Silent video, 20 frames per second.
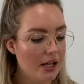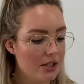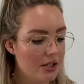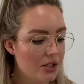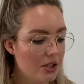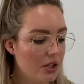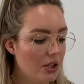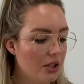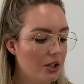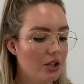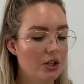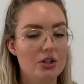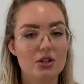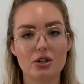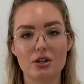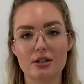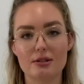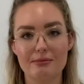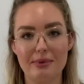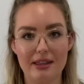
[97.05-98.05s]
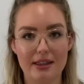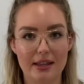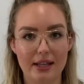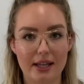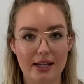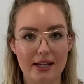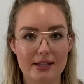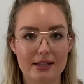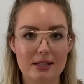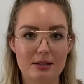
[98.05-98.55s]
so you could use
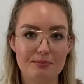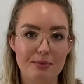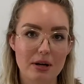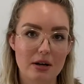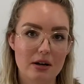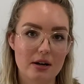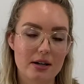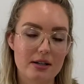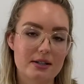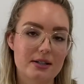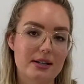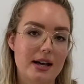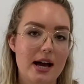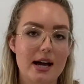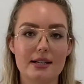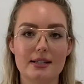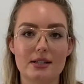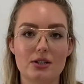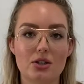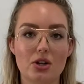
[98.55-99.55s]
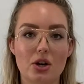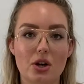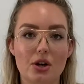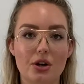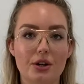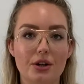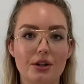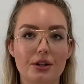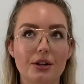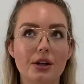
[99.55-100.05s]
methylated spirits,
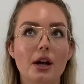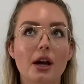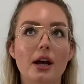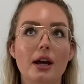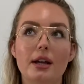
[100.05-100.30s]
acetone,